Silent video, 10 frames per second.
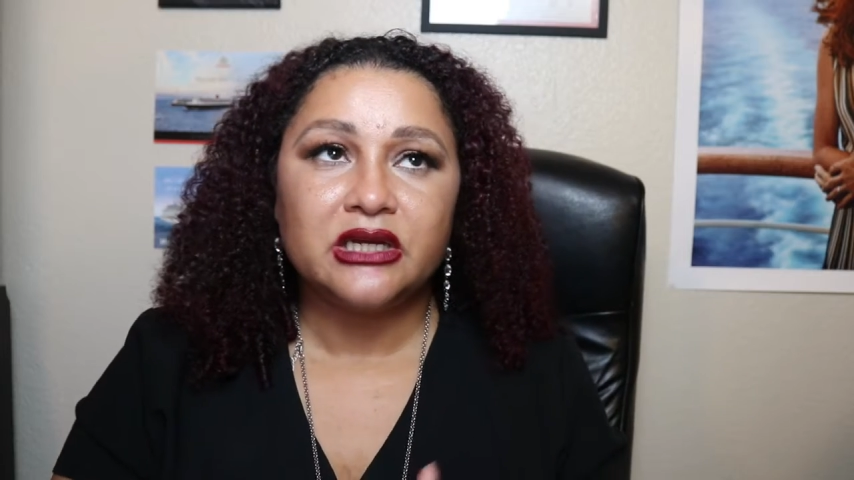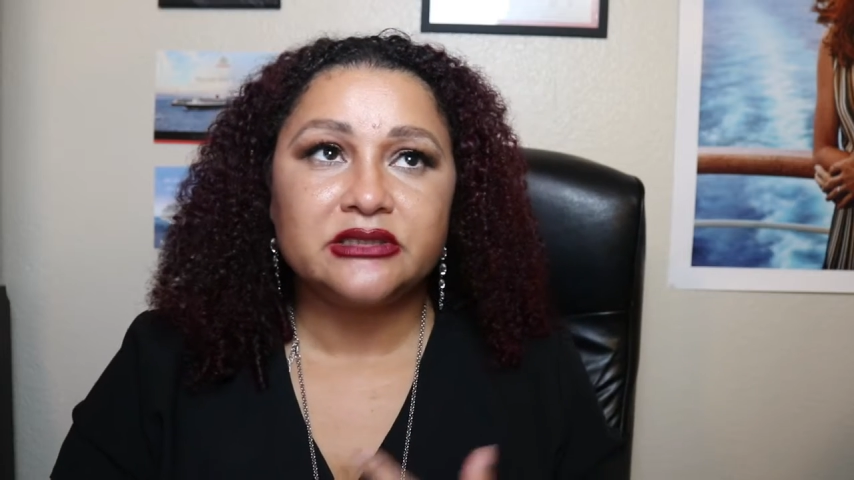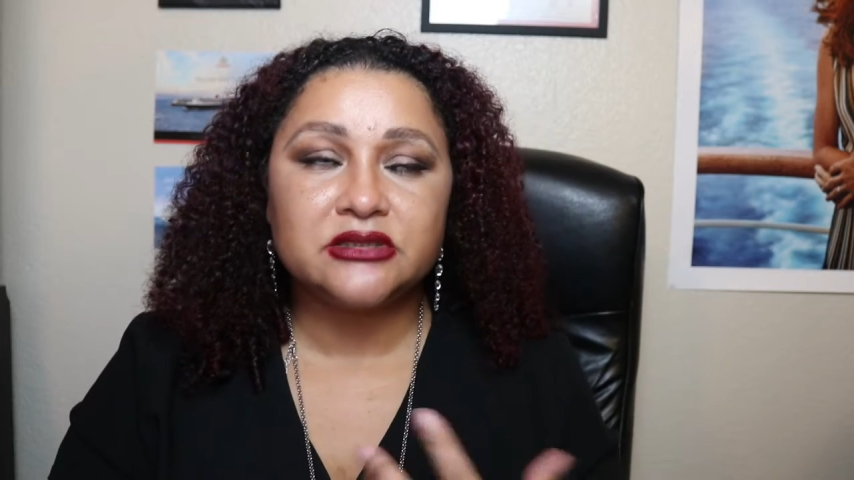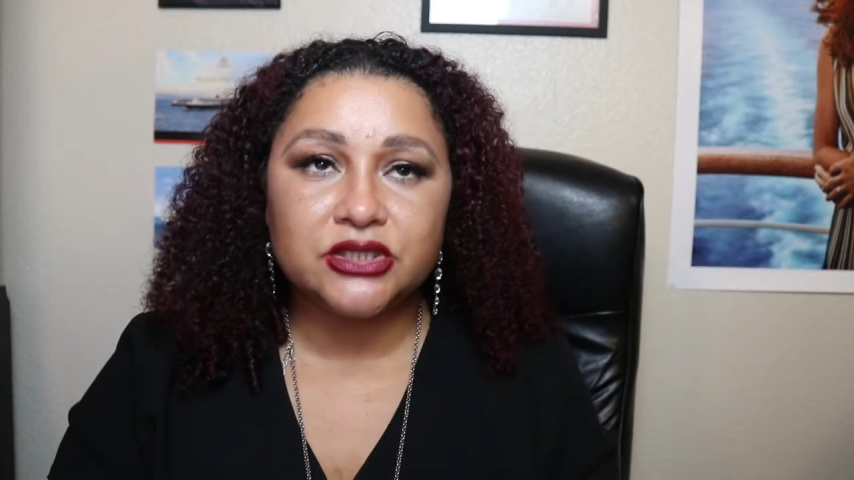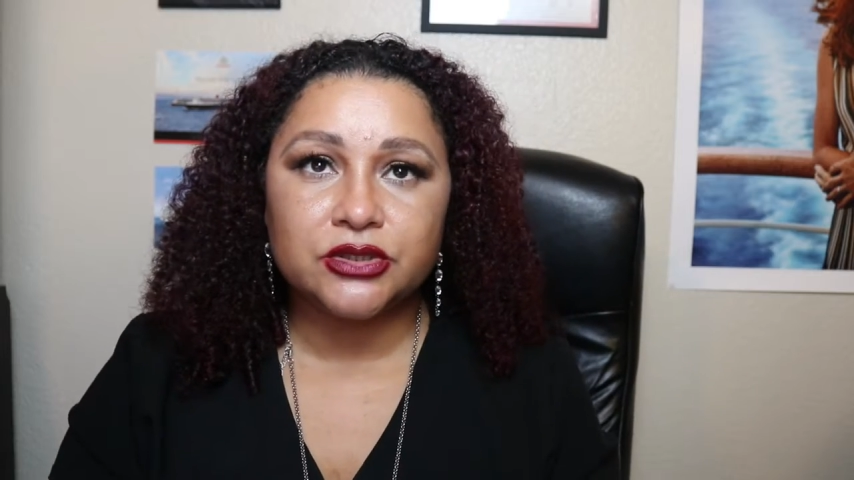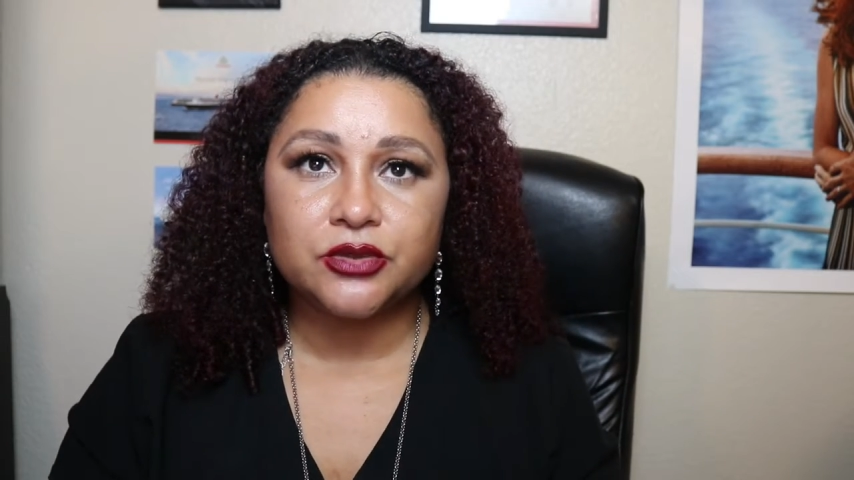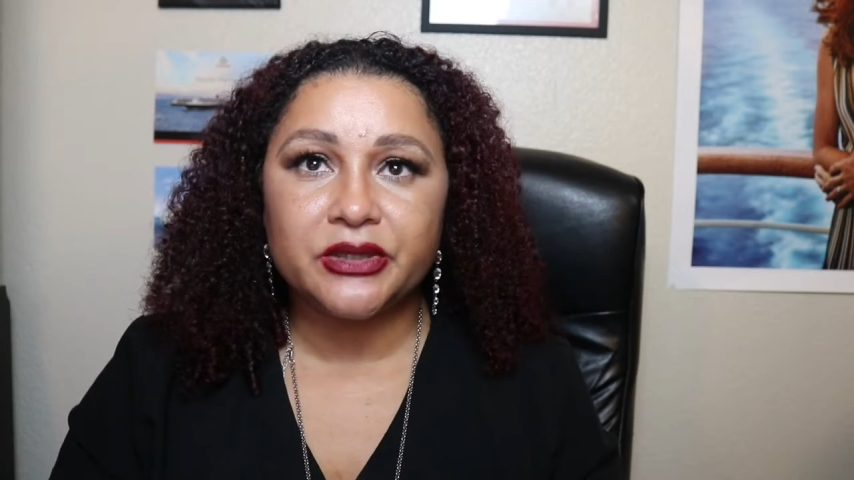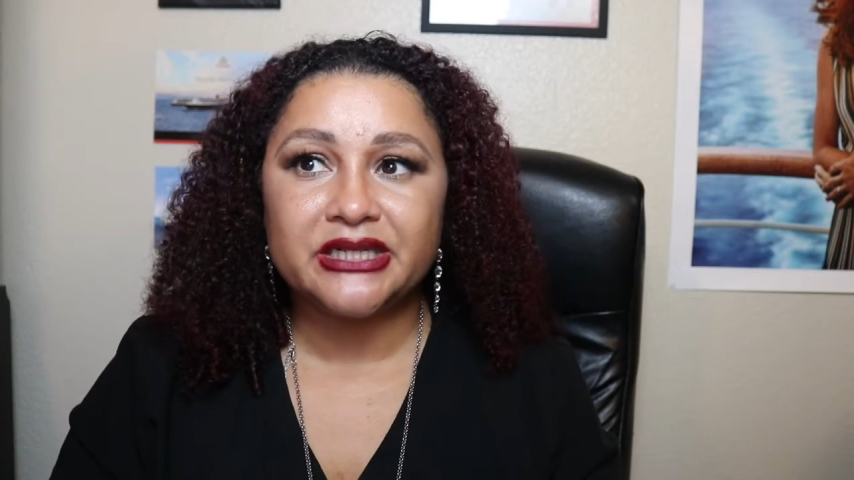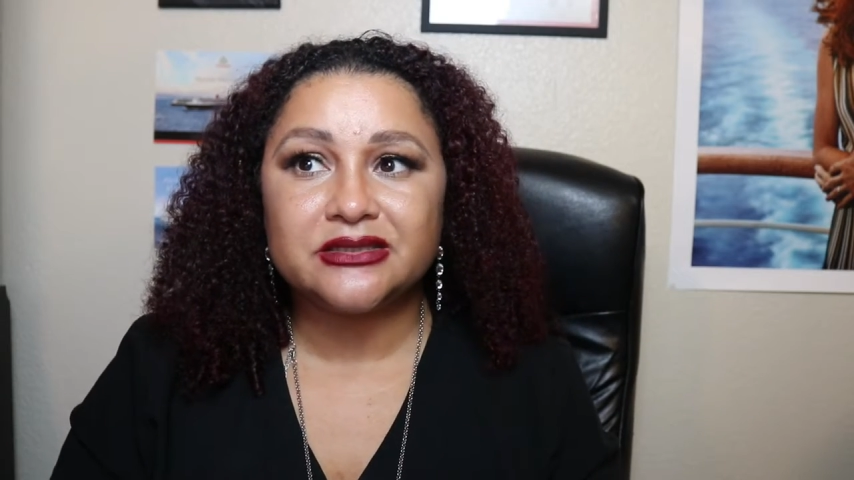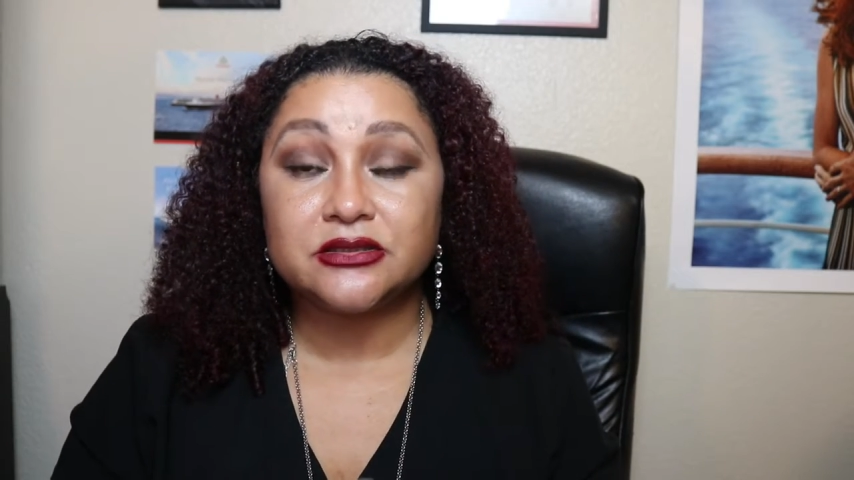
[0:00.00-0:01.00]
and zero
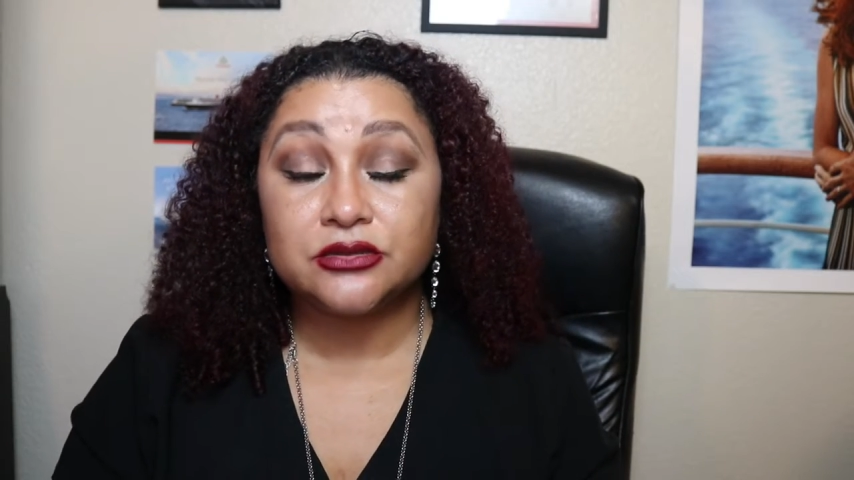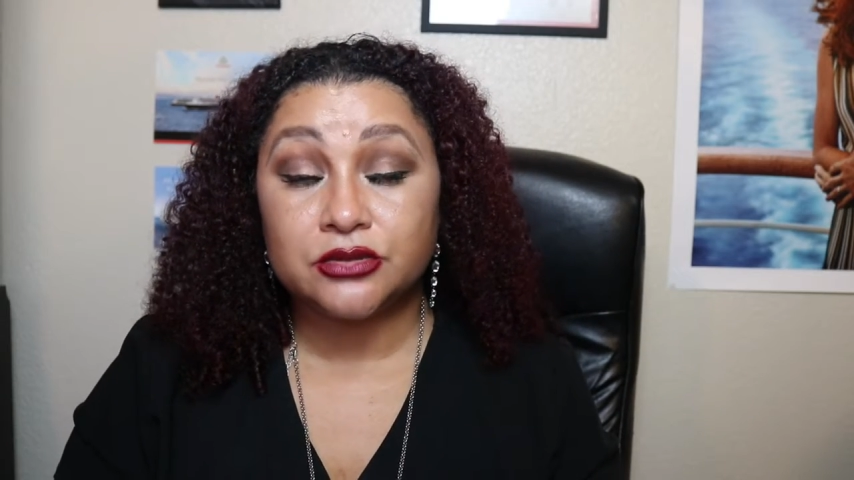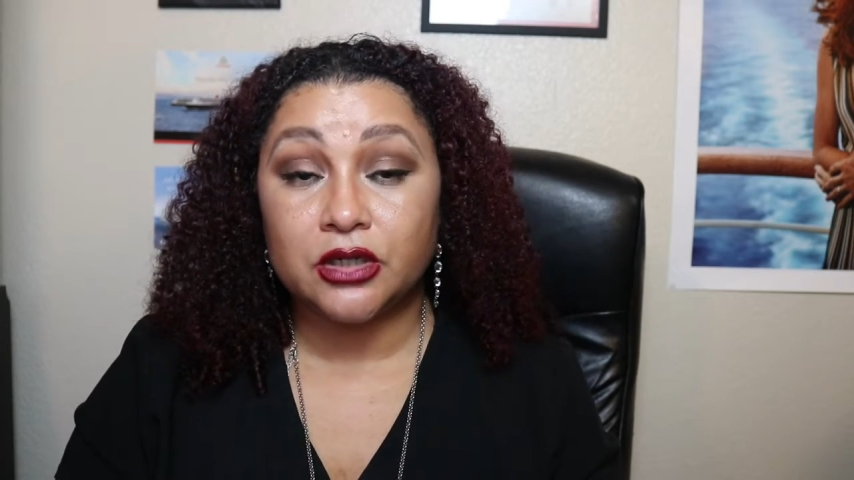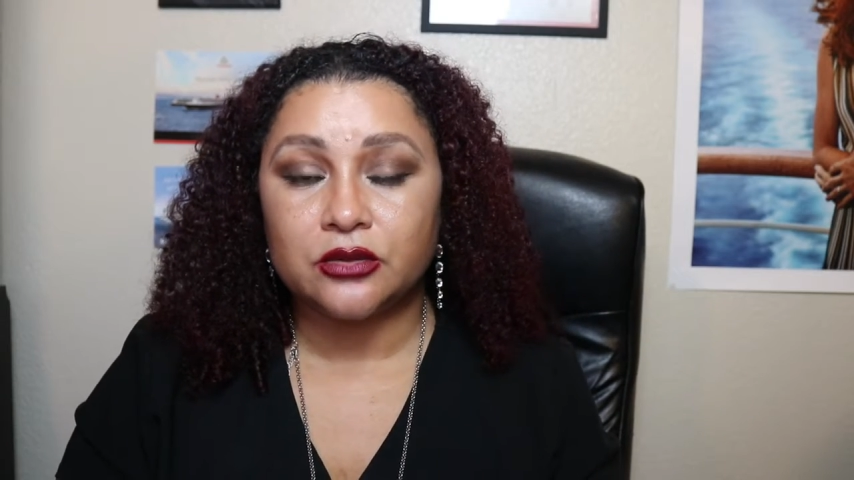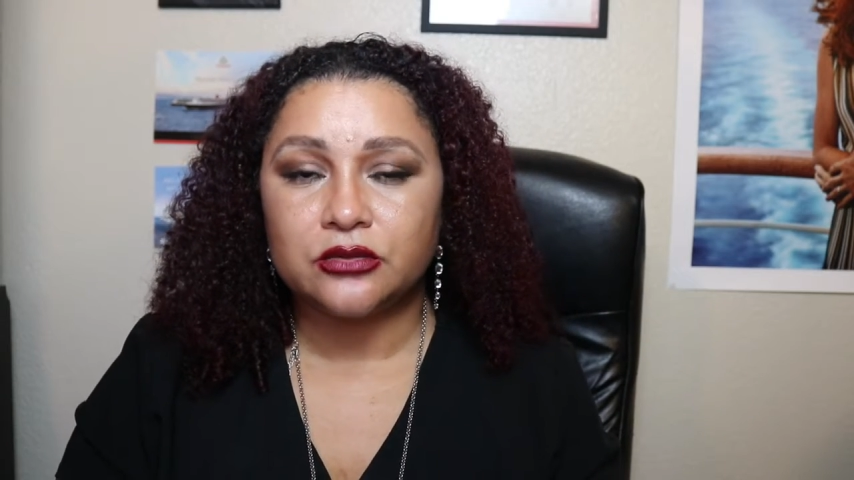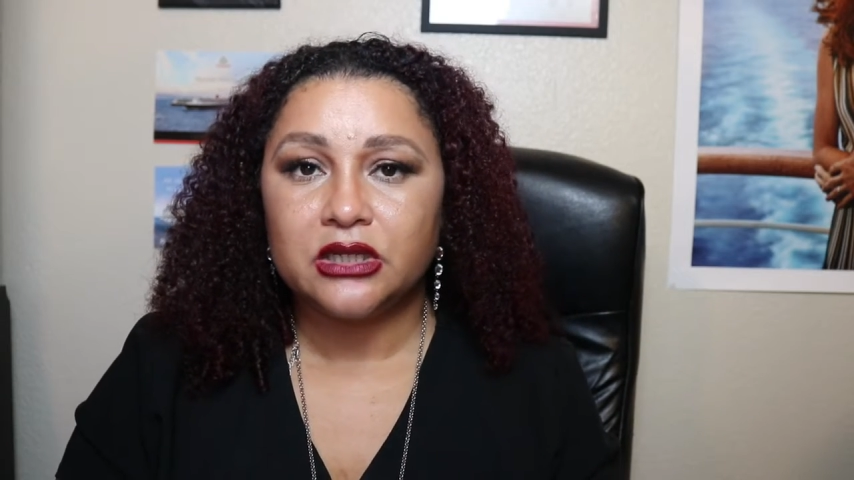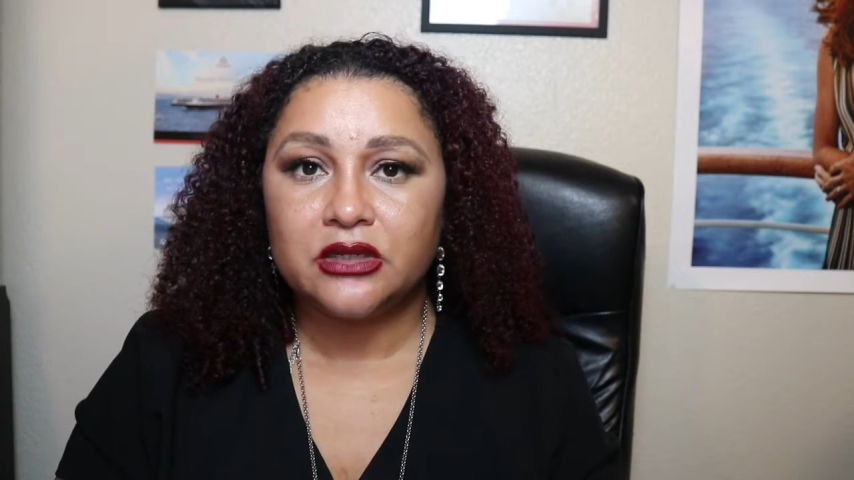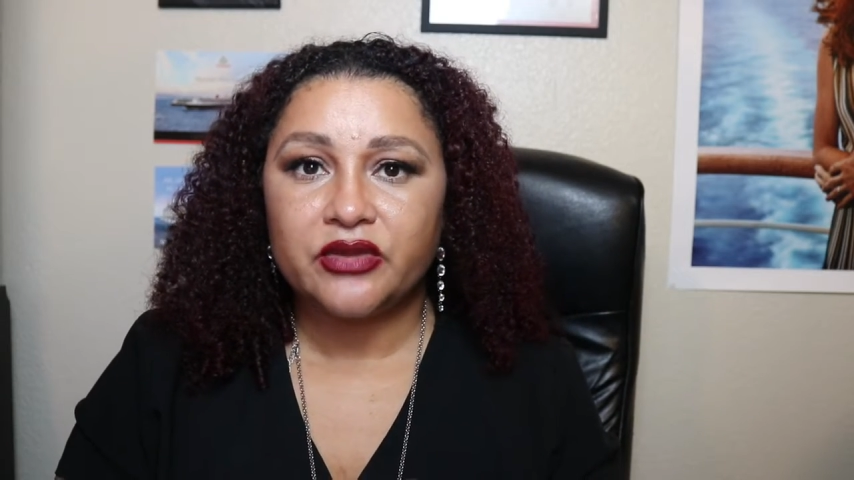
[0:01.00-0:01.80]
waste? No.